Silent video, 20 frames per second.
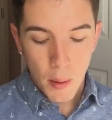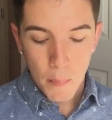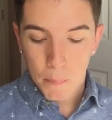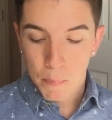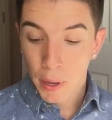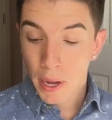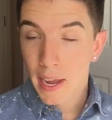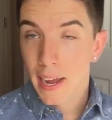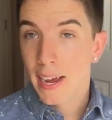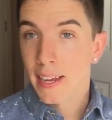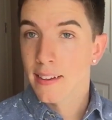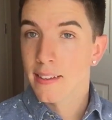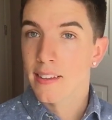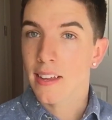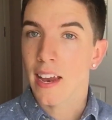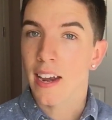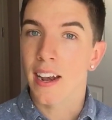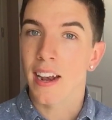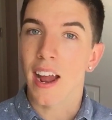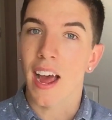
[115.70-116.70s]
but I
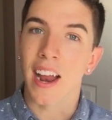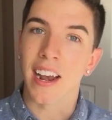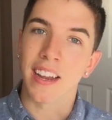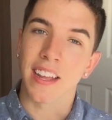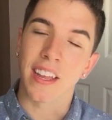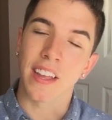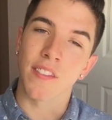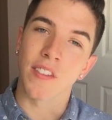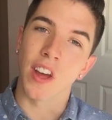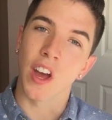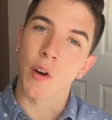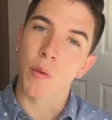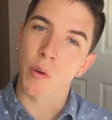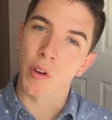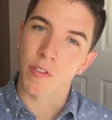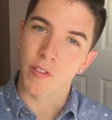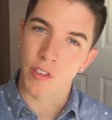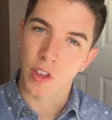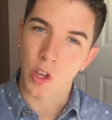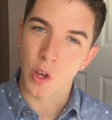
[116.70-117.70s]
decided I'd give it a
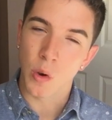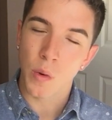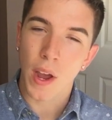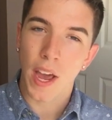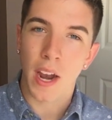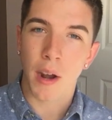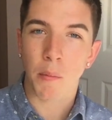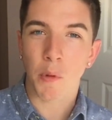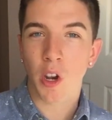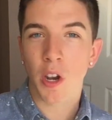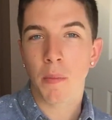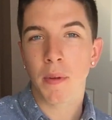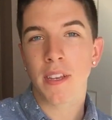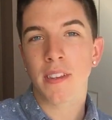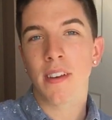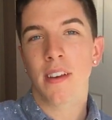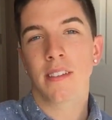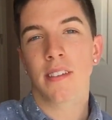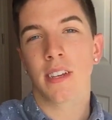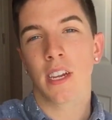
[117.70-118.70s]
review, and I'm going to be
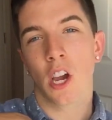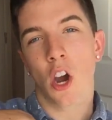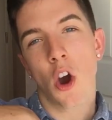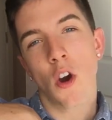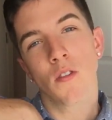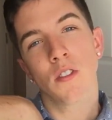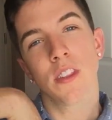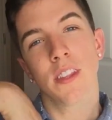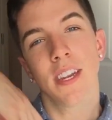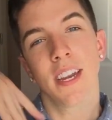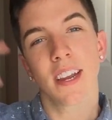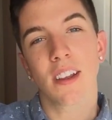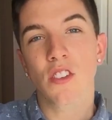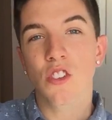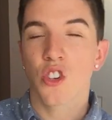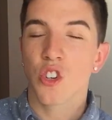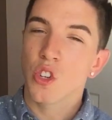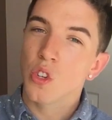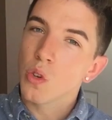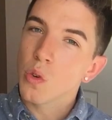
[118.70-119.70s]
testing it over the
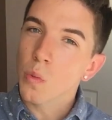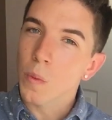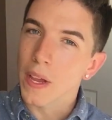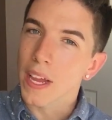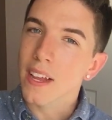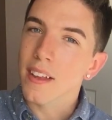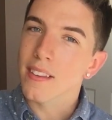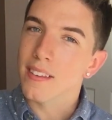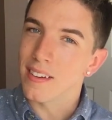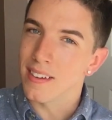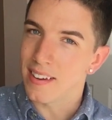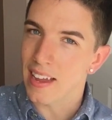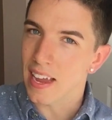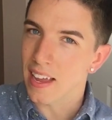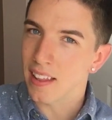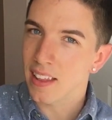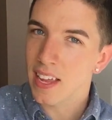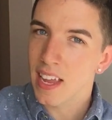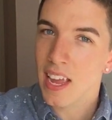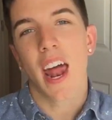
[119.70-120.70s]
next two weeks
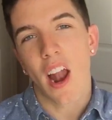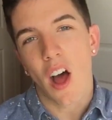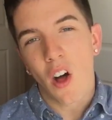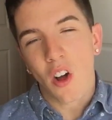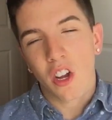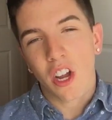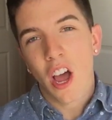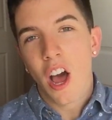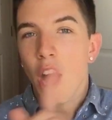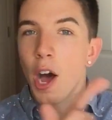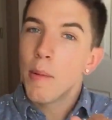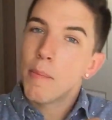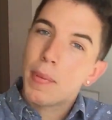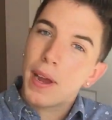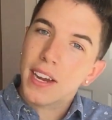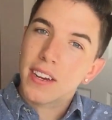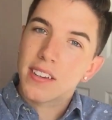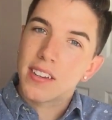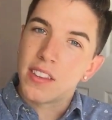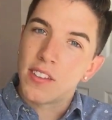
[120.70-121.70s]
daily. I'll come
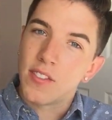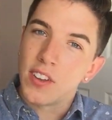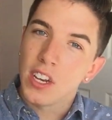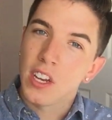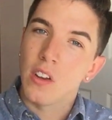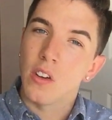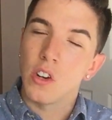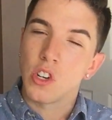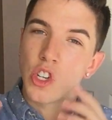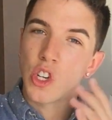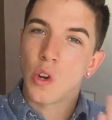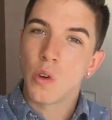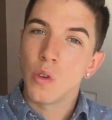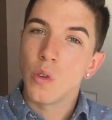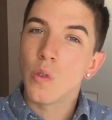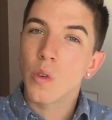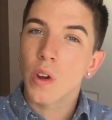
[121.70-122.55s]
back to the video to show you